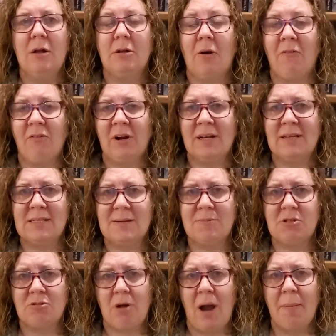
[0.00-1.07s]
Don't forget to
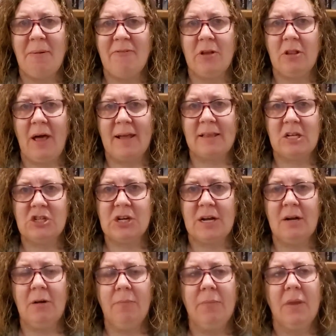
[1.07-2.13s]
subscribe if you like the
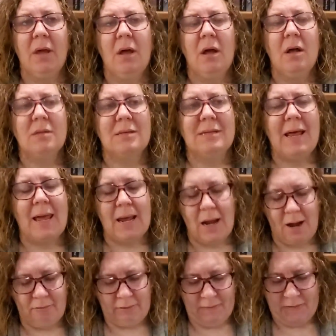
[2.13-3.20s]
channel. Today
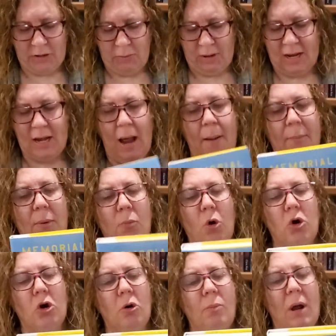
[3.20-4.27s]
I'm reviewing
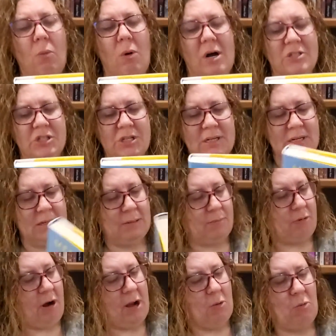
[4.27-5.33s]
Memorial by Washington,
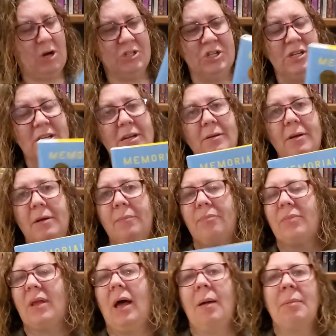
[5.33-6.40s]
Bryan Washington.
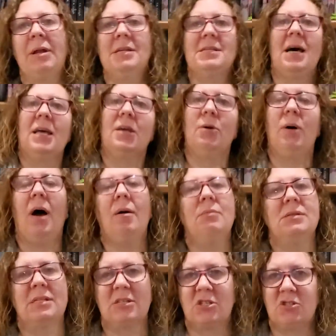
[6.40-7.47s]
I'm going to tell you I
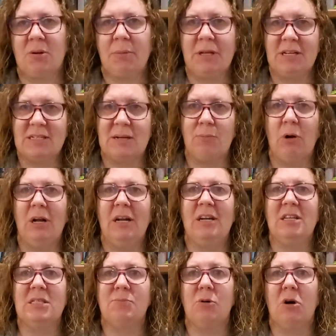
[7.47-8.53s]
was extremely disappointed in
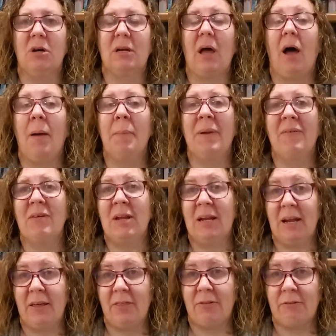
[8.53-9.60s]
this book. I'm giving
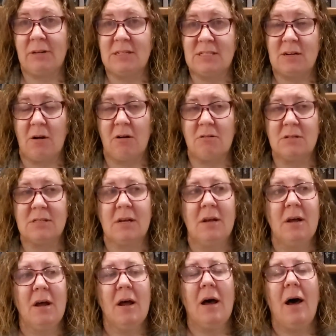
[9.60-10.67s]
it a three stars.
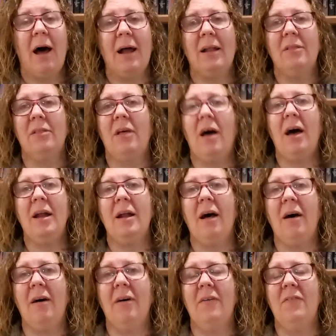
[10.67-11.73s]
I had a lot
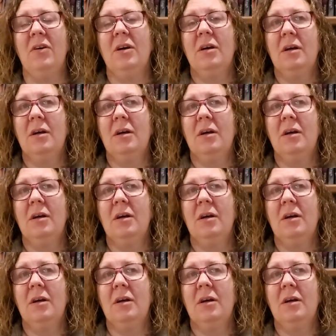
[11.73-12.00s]
of